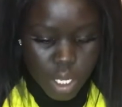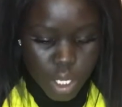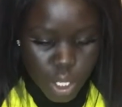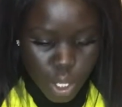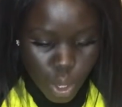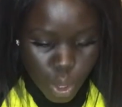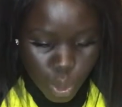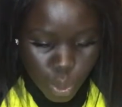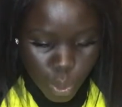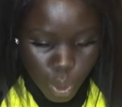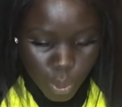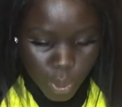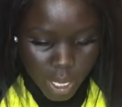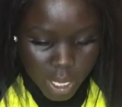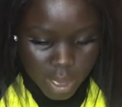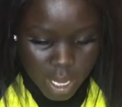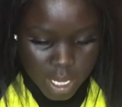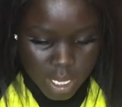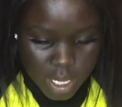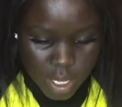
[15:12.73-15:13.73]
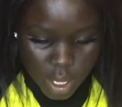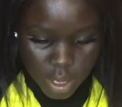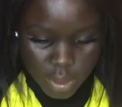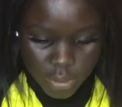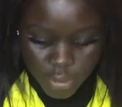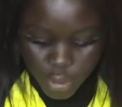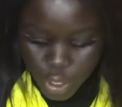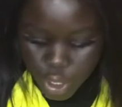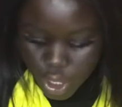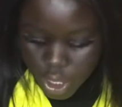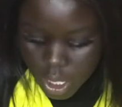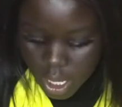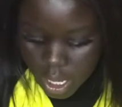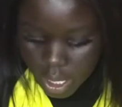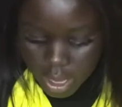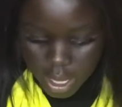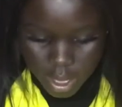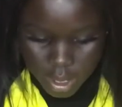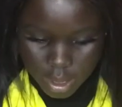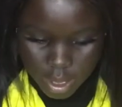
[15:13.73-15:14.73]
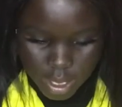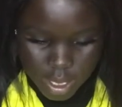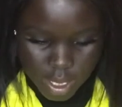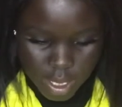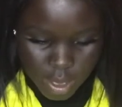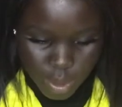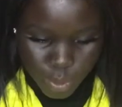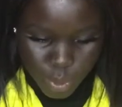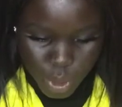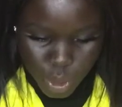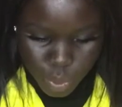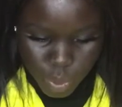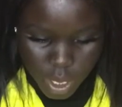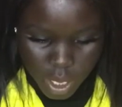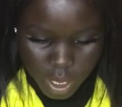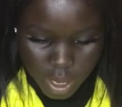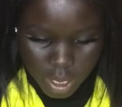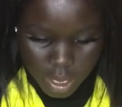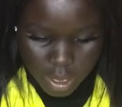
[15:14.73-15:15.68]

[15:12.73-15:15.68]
So, okay, that's not the version that I like. Let's see which one I